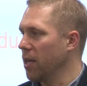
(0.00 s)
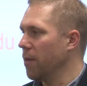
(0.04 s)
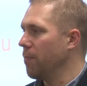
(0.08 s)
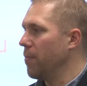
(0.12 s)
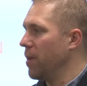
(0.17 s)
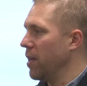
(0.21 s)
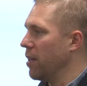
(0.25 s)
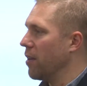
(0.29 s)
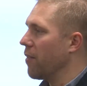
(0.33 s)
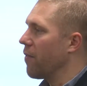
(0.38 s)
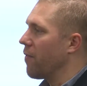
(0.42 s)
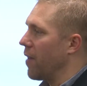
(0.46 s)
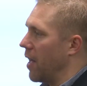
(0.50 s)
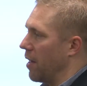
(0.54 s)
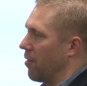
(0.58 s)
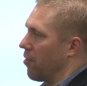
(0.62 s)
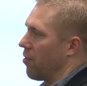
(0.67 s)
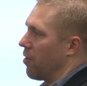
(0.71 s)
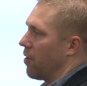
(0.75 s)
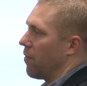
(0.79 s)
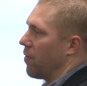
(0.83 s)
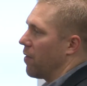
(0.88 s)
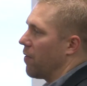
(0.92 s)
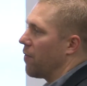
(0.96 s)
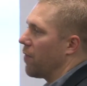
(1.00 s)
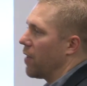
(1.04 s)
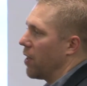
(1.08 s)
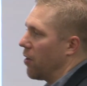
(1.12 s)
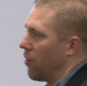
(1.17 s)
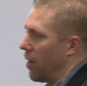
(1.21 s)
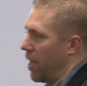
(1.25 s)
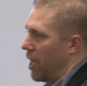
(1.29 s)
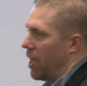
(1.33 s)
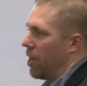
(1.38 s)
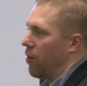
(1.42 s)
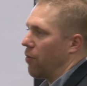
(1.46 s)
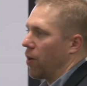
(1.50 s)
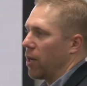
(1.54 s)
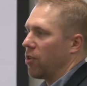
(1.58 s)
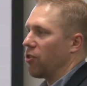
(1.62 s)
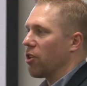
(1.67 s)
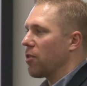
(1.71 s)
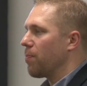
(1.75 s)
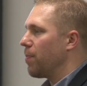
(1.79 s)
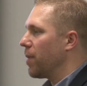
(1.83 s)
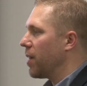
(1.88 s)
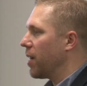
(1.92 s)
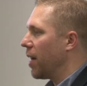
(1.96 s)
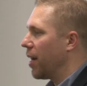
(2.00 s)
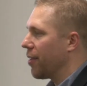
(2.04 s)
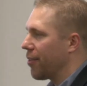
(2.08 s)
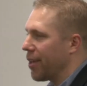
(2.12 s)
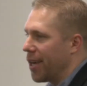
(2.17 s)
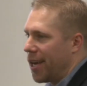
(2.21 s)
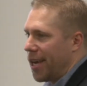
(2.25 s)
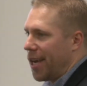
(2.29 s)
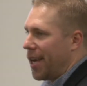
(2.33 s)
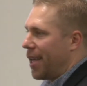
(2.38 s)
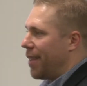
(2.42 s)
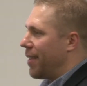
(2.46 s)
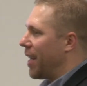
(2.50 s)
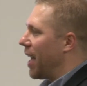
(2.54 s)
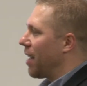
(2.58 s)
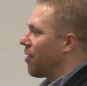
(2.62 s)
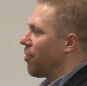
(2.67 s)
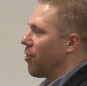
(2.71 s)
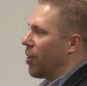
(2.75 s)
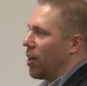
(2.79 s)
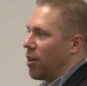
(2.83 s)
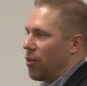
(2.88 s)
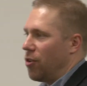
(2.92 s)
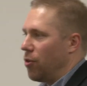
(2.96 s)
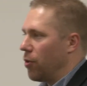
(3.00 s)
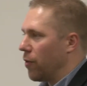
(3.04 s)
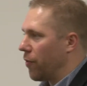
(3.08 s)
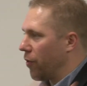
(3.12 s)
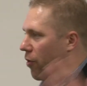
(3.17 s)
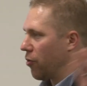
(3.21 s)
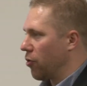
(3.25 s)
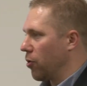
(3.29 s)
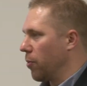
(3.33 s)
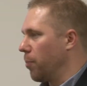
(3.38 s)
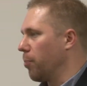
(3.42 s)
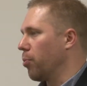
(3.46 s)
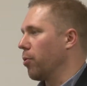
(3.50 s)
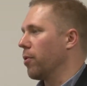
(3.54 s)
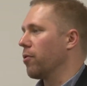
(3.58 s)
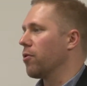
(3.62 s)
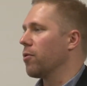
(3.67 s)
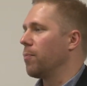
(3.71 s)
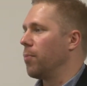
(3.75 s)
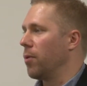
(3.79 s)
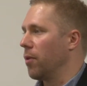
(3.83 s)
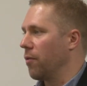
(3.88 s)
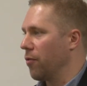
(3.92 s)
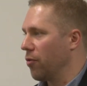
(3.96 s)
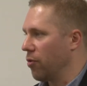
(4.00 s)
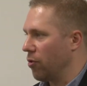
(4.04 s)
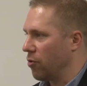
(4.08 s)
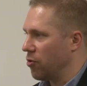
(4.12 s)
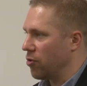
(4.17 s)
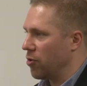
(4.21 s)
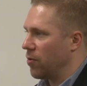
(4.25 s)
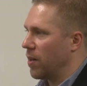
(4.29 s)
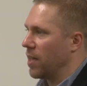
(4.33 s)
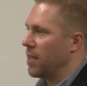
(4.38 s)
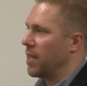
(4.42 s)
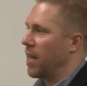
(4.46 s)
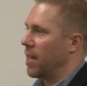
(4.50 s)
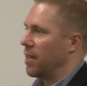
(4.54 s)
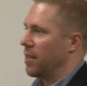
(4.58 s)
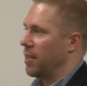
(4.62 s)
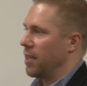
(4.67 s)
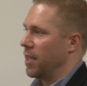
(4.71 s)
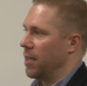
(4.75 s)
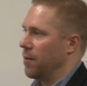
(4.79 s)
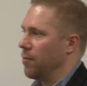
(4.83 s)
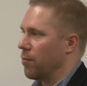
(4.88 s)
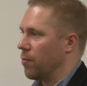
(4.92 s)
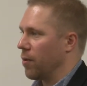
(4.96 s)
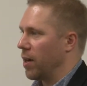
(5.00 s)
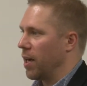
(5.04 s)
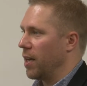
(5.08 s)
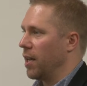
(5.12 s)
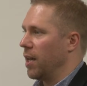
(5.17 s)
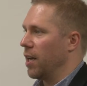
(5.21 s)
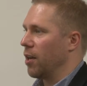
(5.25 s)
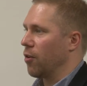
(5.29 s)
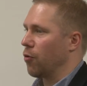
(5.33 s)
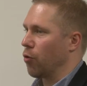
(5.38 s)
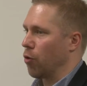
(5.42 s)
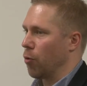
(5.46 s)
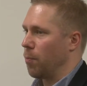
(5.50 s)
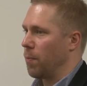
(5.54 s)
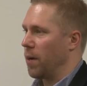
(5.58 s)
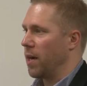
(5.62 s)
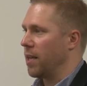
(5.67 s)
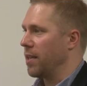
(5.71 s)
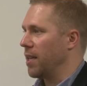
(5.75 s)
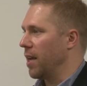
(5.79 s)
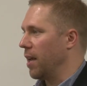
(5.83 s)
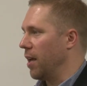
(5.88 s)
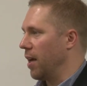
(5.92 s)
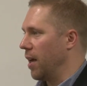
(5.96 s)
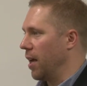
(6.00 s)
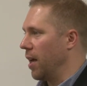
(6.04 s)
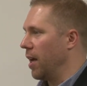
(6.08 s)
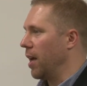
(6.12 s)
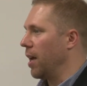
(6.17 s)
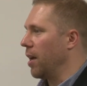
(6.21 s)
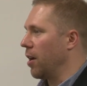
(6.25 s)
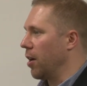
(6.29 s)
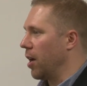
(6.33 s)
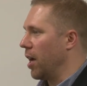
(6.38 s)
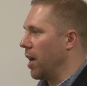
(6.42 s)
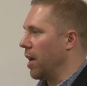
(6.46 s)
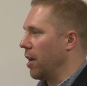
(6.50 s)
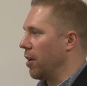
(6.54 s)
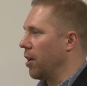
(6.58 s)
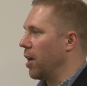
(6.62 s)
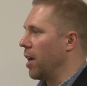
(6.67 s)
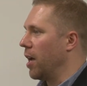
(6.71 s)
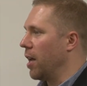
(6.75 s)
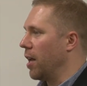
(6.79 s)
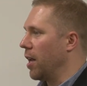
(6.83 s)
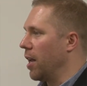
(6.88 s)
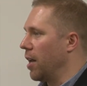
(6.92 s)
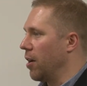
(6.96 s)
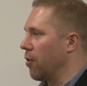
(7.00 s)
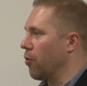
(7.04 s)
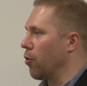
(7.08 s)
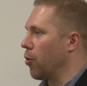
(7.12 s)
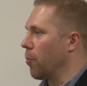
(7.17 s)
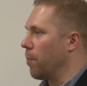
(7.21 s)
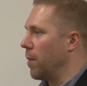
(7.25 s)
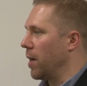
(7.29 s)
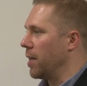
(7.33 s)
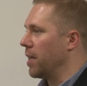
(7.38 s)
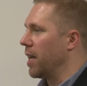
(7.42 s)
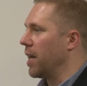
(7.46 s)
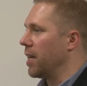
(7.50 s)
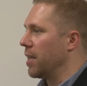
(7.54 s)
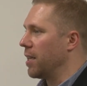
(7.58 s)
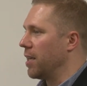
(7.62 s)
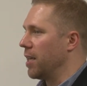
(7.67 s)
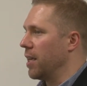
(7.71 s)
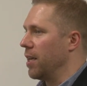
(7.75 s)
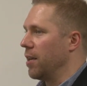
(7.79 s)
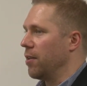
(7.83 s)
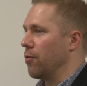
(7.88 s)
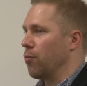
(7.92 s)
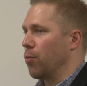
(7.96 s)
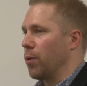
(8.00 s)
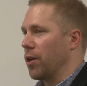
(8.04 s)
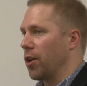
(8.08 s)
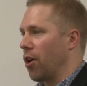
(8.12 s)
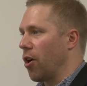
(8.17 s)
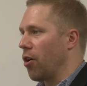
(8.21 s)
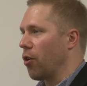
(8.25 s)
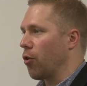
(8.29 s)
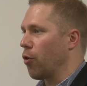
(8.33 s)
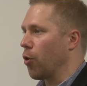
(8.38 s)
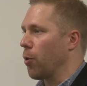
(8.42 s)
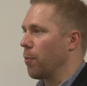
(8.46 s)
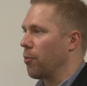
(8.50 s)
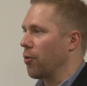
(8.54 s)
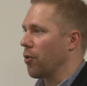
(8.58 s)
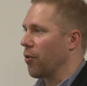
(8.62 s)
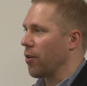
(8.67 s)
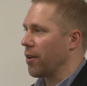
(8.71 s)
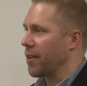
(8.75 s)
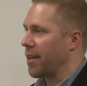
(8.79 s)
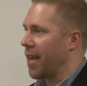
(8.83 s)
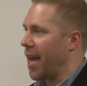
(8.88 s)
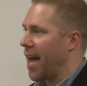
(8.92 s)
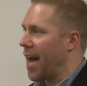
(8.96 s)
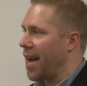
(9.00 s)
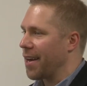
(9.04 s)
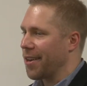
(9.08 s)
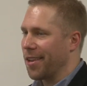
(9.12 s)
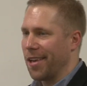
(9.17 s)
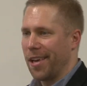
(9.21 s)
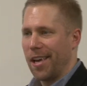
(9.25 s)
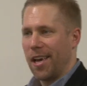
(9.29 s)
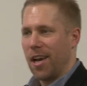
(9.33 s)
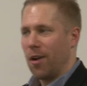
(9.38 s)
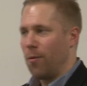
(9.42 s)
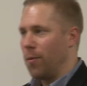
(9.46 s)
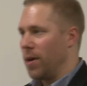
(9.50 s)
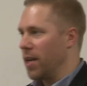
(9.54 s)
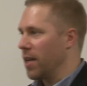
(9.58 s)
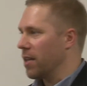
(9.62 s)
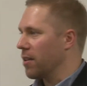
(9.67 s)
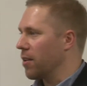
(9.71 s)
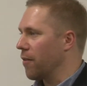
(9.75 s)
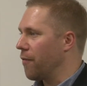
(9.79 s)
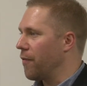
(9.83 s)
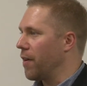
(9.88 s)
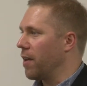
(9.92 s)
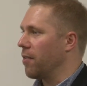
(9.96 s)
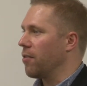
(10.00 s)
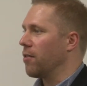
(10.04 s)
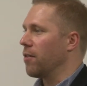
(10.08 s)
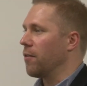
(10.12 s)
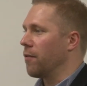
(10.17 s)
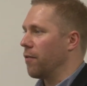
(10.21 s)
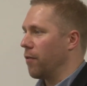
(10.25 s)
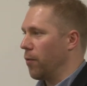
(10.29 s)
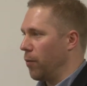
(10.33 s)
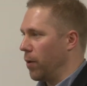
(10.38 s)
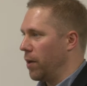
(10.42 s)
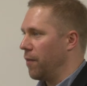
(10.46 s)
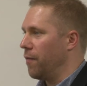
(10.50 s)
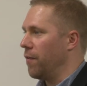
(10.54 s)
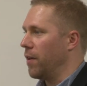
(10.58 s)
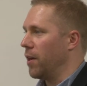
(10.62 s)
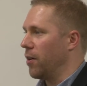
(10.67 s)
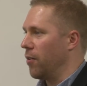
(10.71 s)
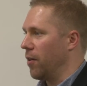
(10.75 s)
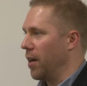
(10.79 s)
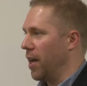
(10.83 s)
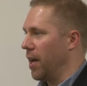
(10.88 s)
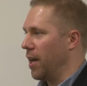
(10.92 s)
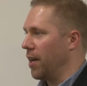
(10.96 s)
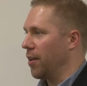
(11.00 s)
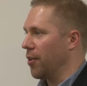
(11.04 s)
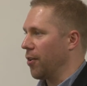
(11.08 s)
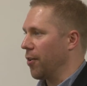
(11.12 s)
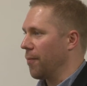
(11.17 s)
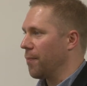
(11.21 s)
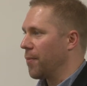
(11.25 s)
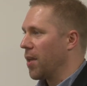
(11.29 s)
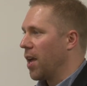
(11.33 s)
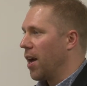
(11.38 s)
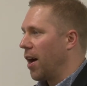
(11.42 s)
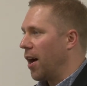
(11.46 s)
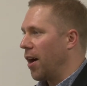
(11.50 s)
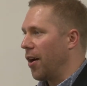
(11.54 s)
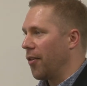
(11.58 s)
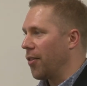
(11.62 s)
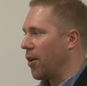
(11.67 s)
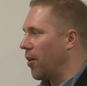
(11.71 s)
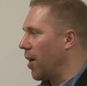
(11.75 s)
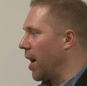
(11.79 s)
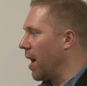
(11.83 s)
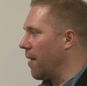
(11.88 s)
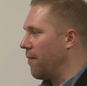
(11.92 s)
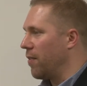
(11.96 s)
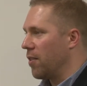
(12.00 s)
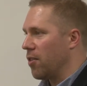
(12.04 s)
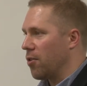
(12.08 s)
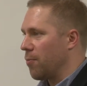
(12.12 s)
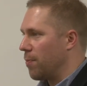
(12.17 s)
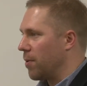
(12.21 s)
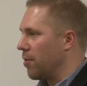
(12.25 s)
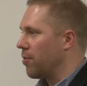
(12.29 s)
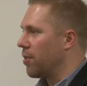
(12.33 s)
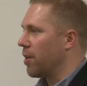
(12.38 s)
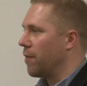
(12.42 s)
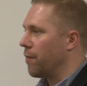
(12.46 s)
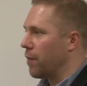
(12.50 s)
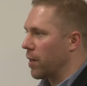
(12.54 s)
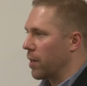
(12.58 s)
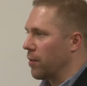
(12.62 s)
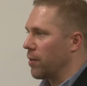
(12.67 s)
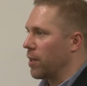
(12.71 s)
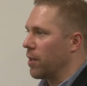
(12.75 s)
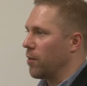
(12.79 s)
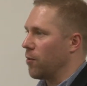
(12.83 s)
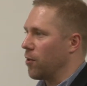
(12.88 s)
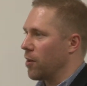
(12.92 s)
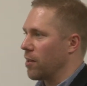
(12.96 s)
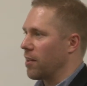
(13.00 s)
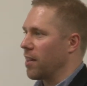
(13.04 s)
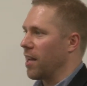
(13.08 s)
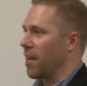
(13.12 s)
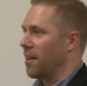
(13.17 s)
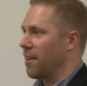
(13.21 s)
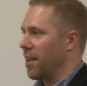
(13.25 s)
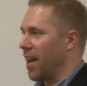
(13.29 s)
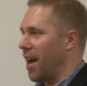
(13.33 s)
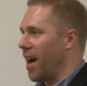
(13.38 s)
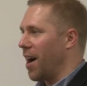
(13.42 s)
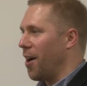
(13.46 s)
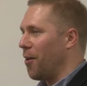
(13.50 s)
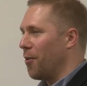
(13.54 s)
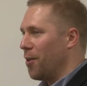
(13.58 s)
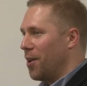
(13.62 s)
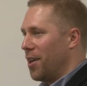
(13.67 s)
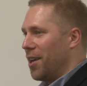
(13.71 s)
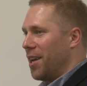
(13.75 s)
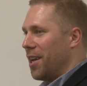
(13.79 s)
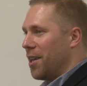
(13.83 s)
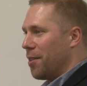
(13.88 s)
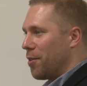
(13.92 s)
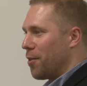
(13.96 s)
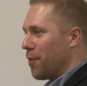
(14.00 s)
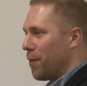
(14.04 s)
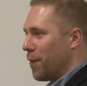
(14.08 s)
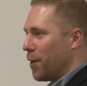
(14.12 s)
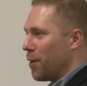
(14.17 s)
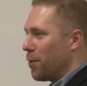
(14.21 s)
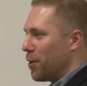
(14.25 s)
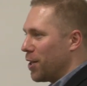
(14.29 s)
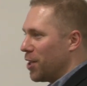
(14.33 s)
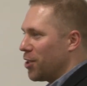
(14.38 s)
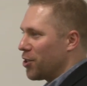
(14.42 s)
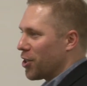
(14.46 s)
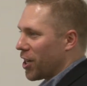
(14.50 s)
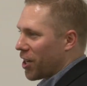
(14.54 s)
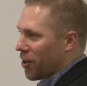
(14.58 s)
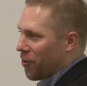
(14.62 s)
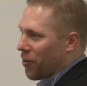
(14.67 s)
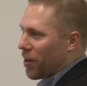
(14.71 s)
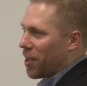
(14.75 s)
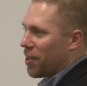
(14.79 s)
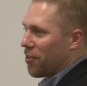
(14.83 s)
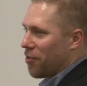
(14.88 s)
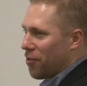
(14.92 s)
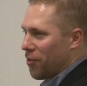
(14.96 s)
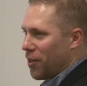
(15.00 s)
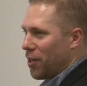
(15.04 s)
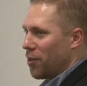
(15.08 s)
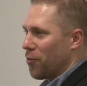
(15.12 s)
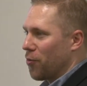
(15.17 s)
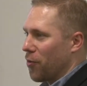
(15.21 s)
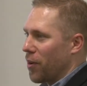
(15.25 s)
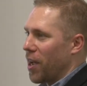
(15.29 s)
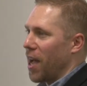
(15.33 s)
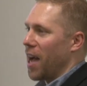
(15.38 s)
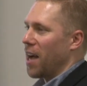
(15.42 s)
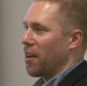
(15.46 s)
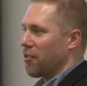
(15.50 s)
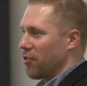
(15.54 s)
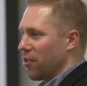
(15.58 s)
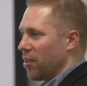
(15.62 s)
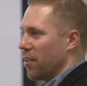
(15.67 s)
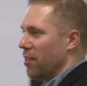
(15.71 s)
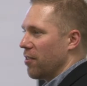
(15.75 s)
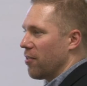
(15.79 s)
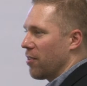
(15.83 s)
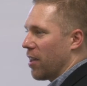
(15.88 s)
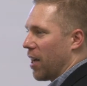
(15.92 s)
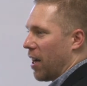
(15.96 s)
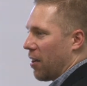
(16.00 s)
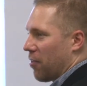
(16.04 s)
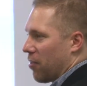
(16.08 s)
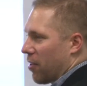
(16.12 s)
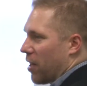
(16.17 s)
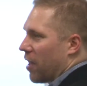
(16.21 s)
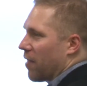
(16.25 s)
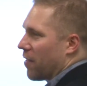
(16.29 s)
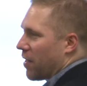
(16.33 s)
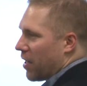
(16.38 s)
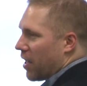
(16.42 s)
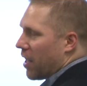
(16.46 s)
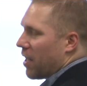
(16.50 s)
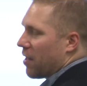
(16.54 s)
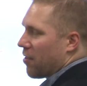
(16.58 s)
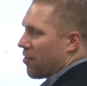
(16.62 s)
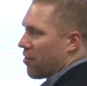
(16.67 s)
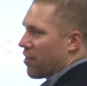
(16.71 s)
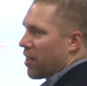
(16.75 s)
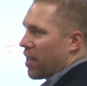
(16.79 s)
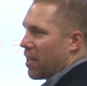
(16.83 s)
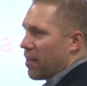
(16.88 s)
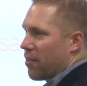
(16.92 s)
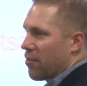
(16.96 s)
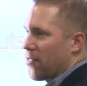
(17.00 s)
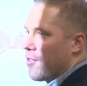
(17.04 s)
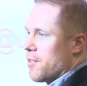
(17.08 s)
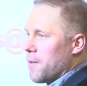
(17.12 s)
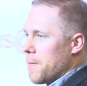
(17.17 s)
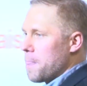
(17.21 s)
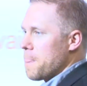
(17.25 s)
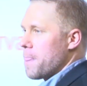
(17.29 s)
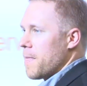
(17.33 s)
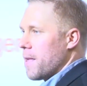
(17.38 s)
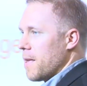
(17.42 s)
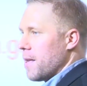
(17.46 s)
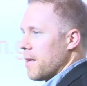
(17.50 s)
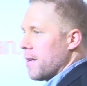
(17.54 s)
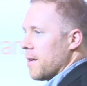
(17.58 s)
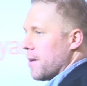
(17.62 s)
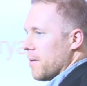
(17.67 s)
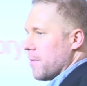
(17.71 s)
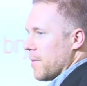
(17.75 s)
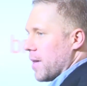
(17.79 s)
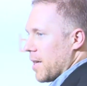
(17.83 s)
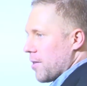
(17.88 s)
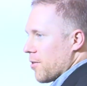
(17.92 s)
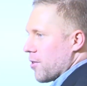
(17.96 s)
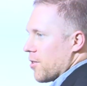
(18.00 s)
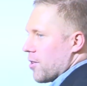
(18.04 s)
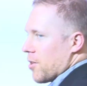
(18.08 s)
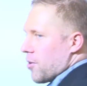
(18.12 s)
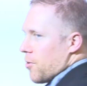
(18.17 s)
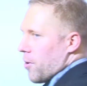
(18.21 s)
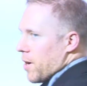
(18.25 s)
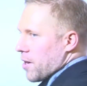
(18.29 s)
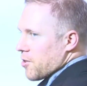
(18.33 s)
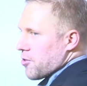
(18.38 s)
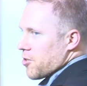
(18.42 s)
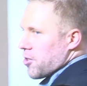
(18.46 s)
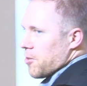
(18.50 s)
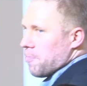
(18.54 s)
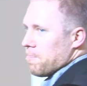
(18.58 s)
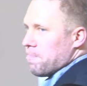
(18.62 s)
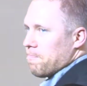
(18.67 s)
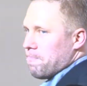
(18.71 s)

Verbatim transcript: be defensive and feel angry, just because that's a universal principle of social identity, right? And group, ide- uh, and, and, and group identities. When our groups are attacked, we get defensive, we feel anger. Although I haven't specifically looked at how incivility generates these reactions outside the United States. That's a good question.